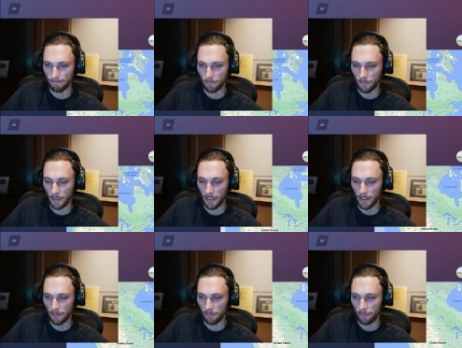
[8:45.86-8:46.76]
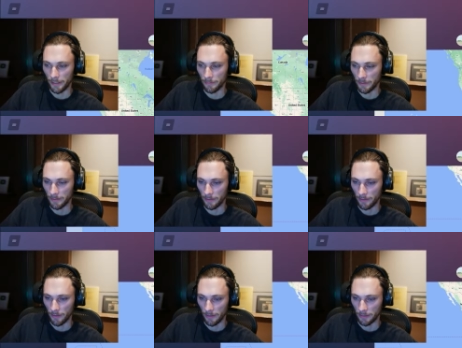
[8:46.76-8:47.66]
yeah, France makes sense
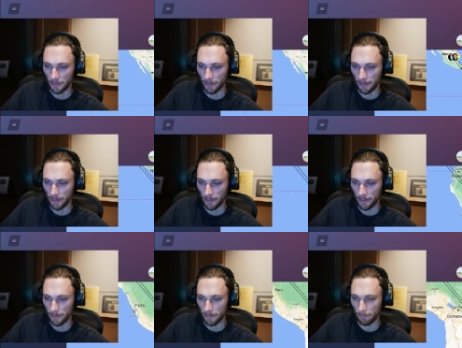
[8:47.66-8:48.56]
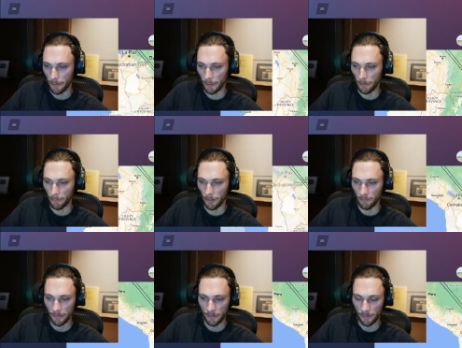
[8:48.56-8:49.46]
too, actually. I like that guess. Paraguay
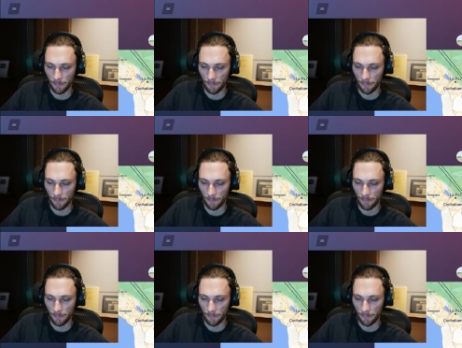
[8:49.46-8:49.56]
Palms.